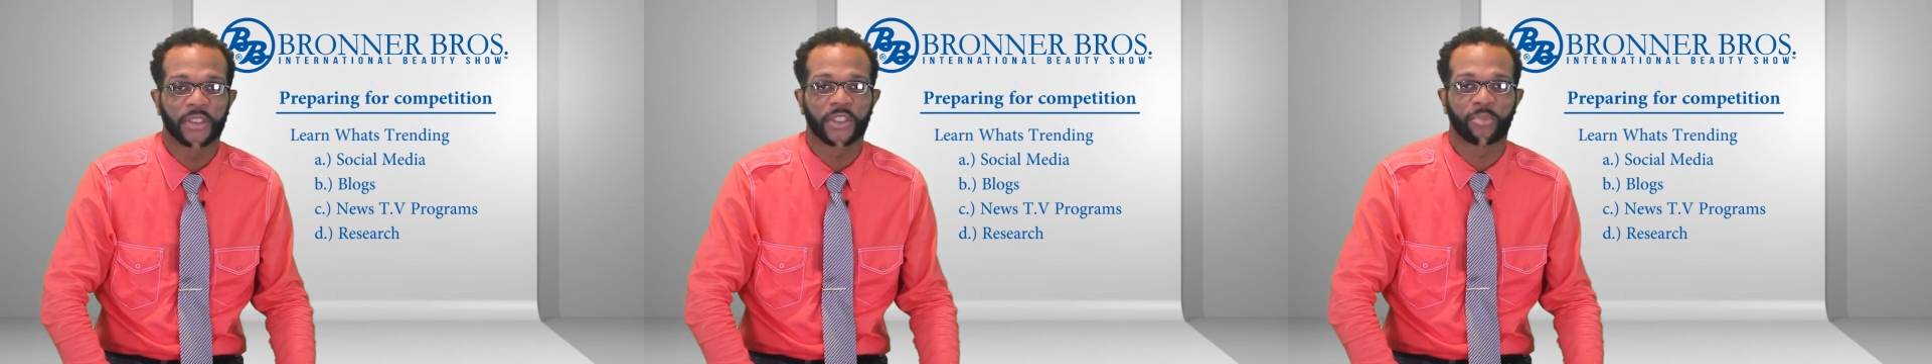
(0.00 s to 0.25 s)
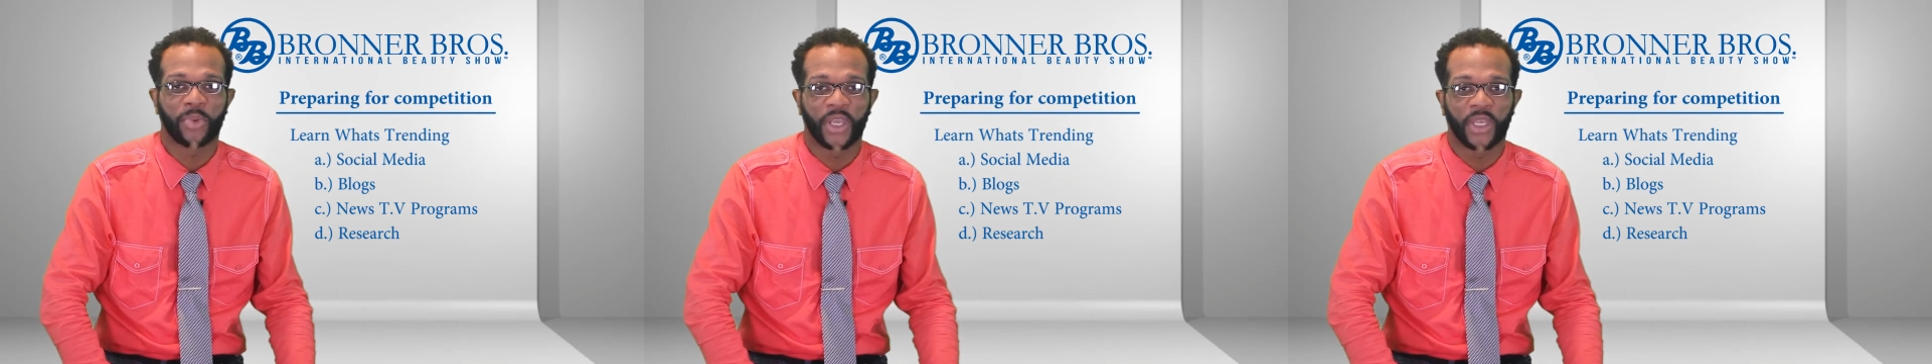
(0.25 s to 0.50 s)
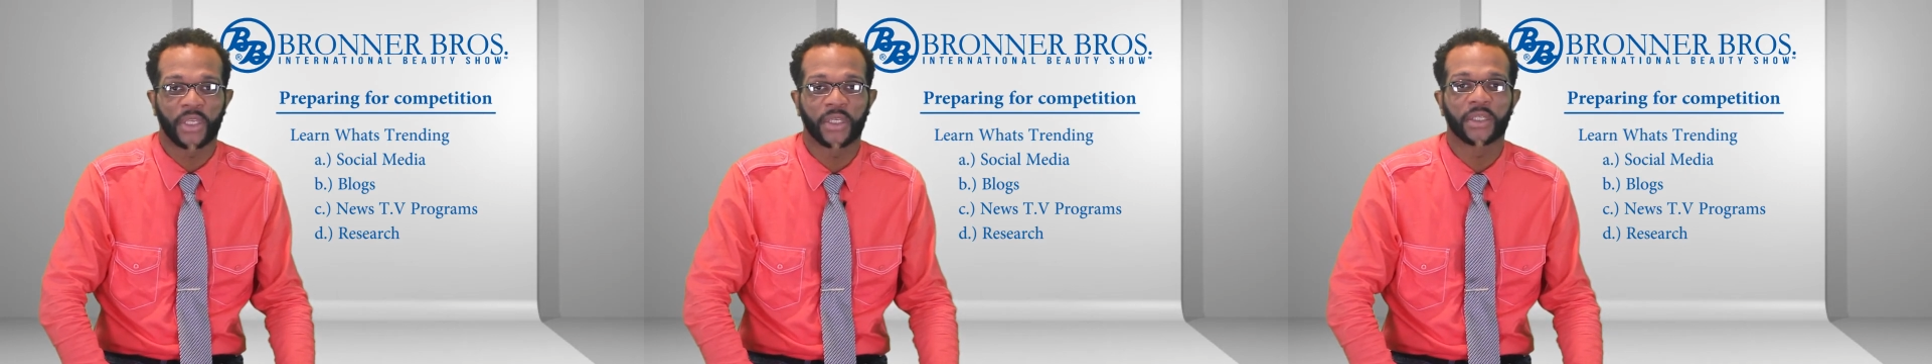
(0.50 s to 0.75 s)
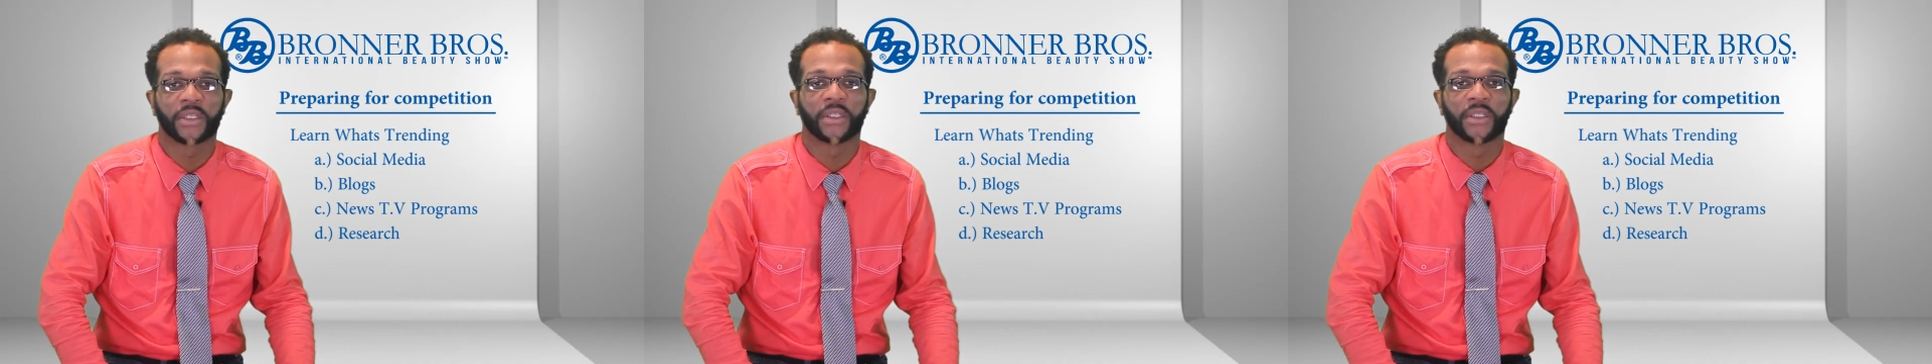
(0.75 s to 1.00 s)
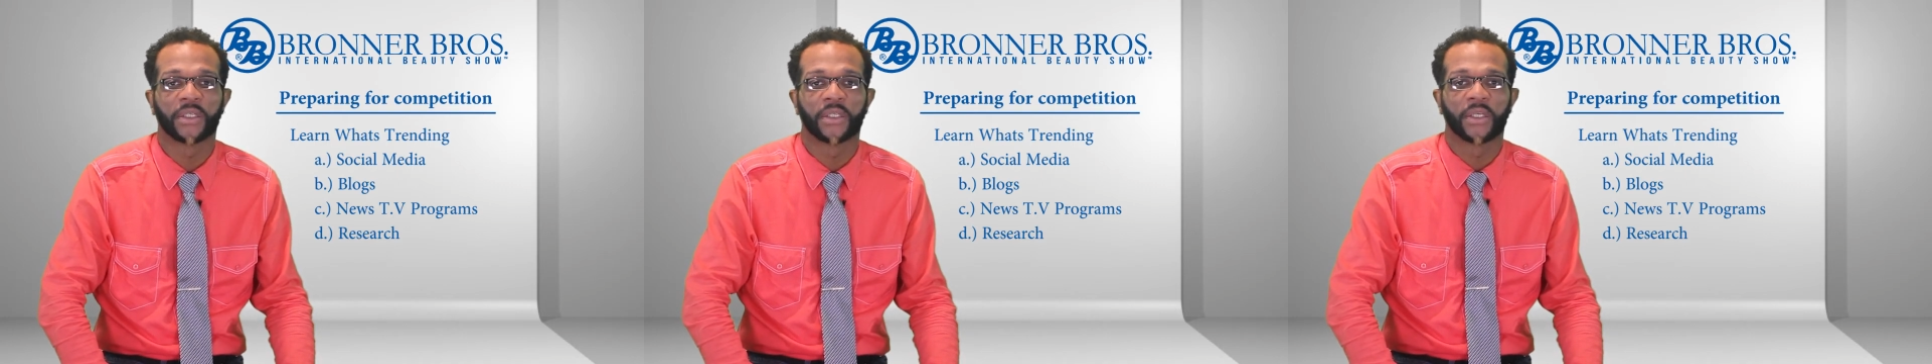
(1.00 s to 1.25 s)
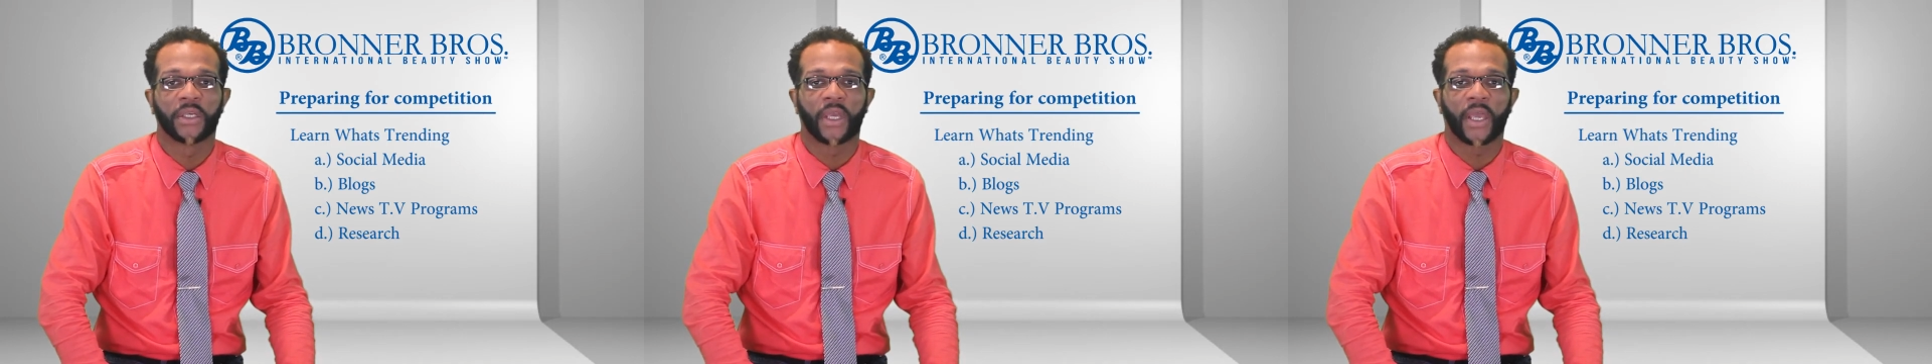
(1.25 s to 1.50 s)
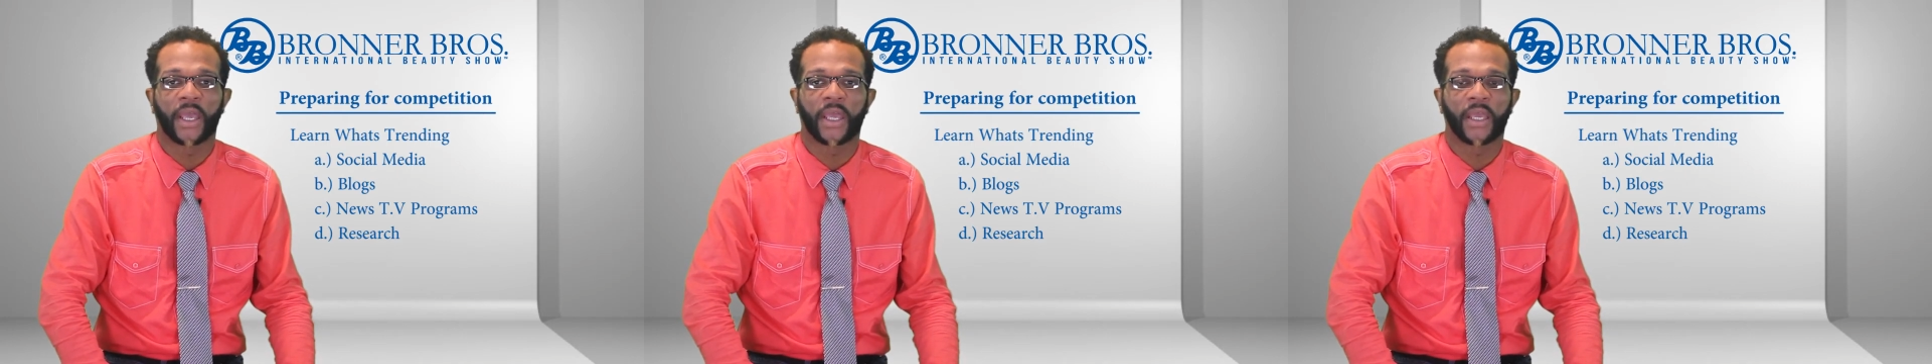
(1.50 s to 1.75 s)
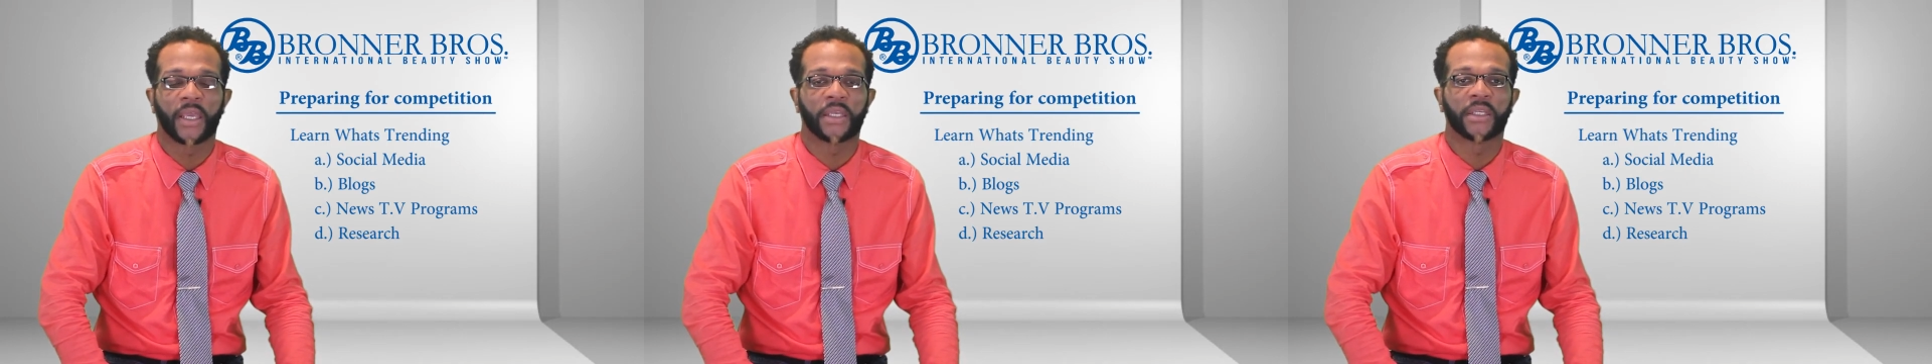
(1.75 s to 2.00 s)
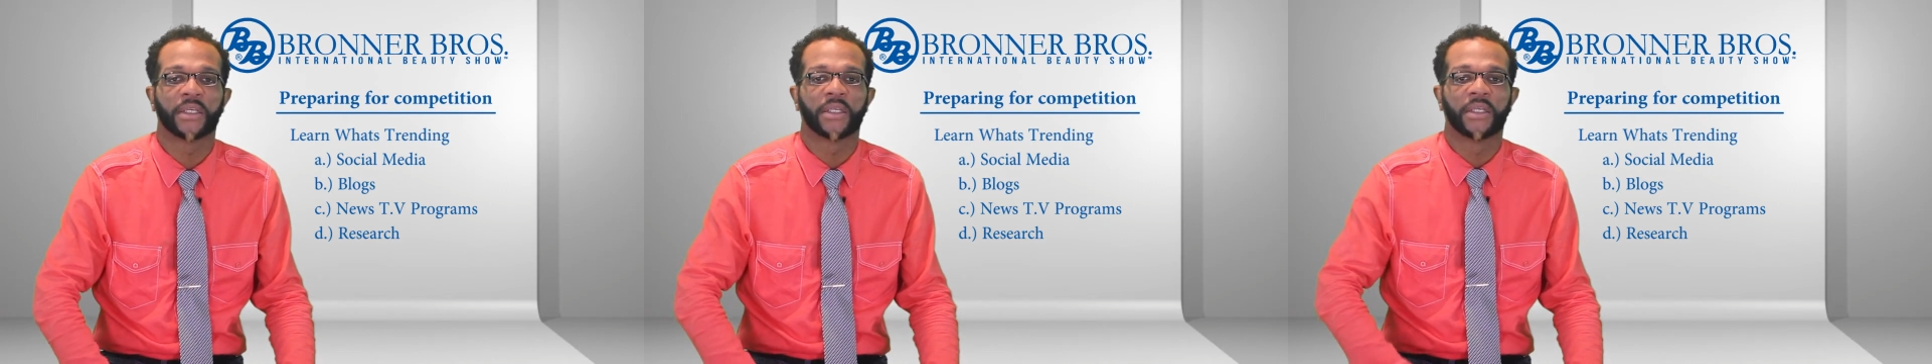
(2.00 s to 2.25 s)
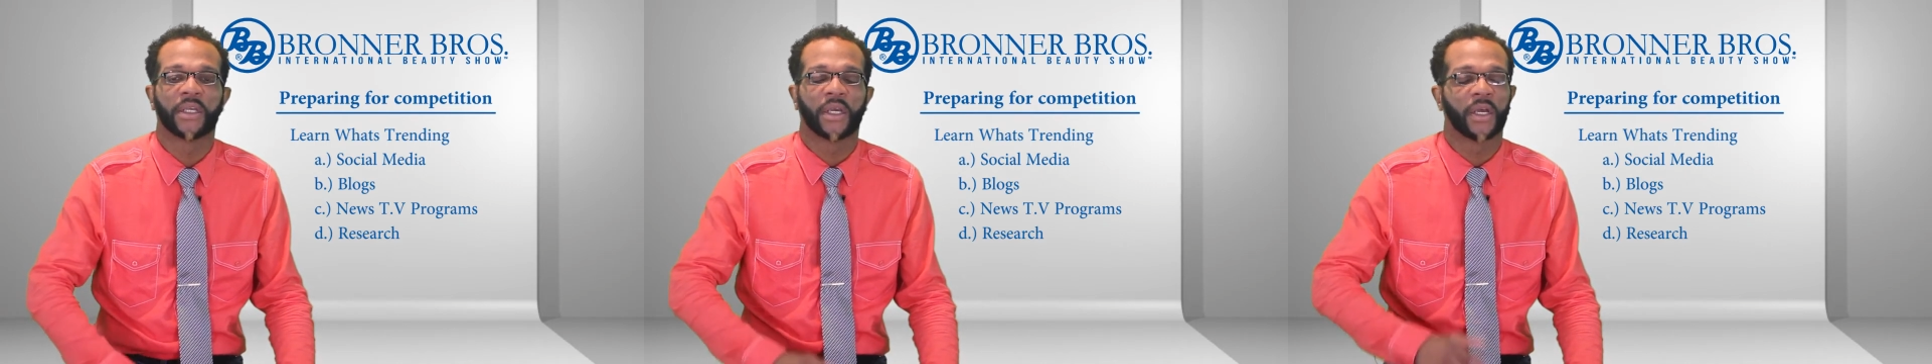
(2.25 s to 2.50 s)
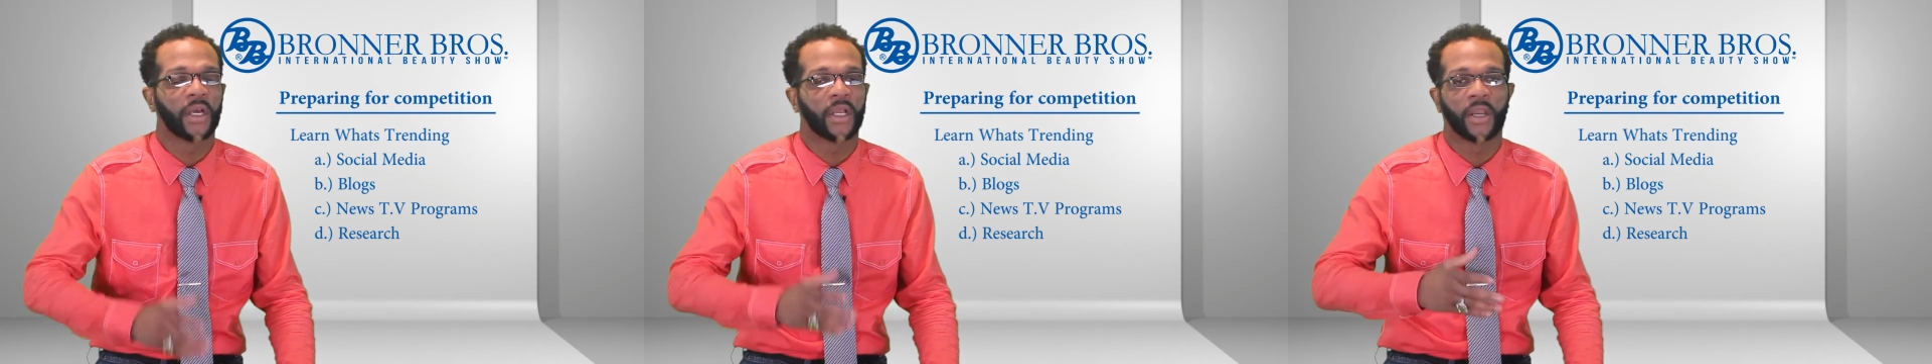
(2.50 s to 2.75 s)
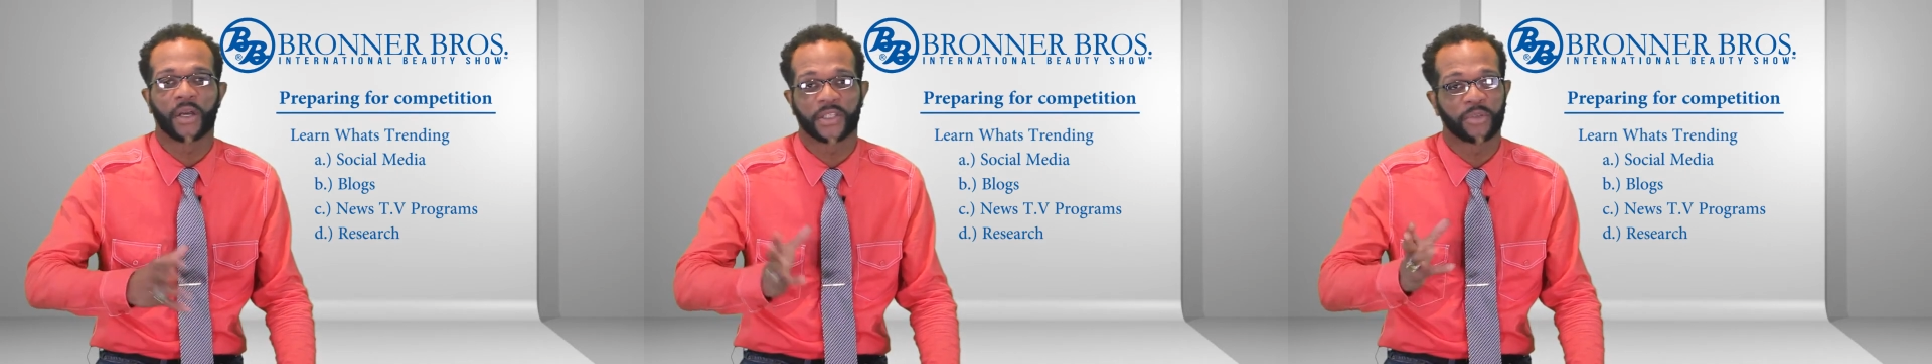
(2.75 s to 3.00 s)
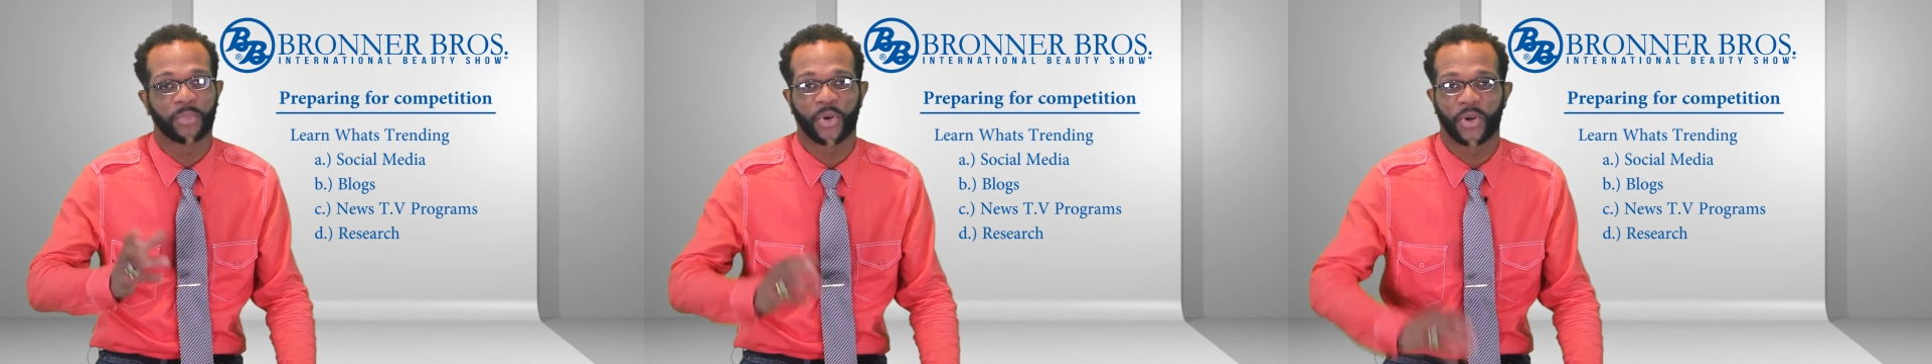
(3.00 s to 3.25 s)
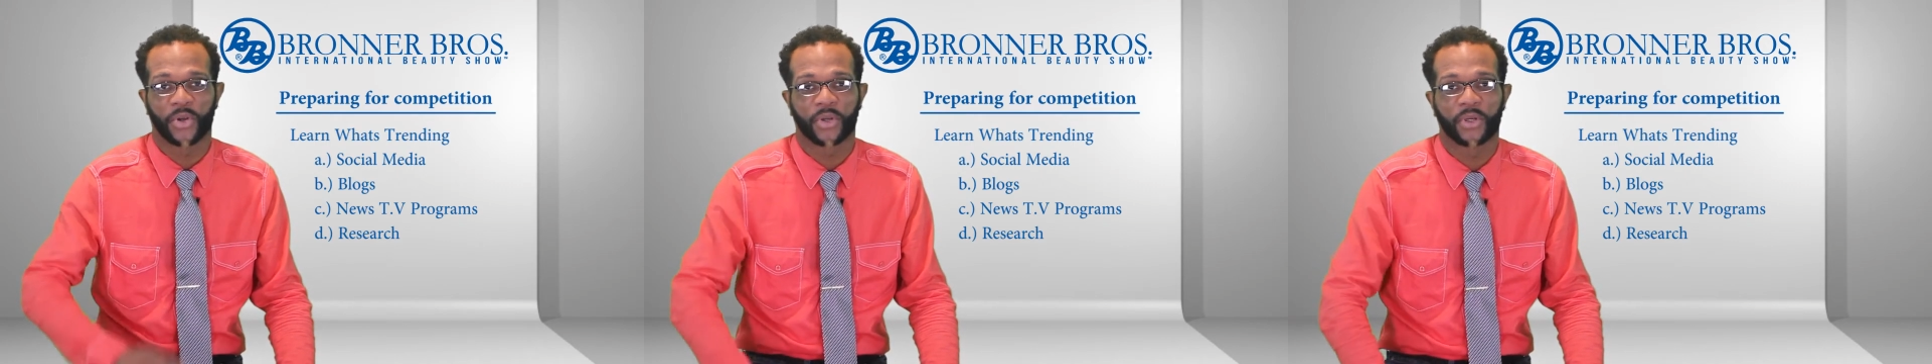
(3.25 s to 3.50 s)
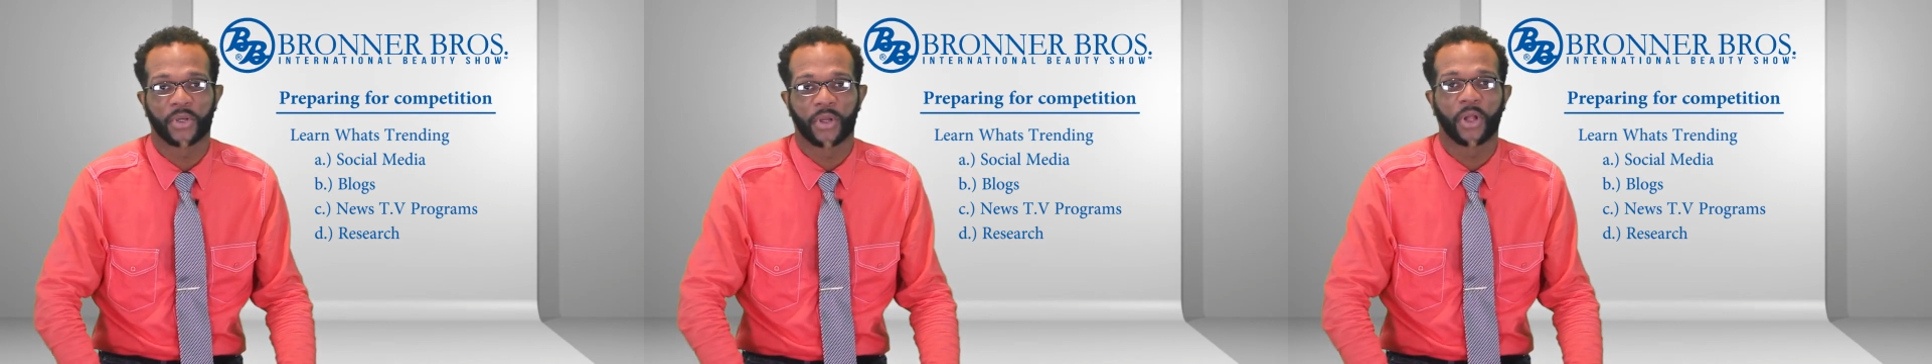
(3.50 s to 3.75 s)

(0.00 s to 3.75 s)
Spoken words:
Spain, and Luxembourg.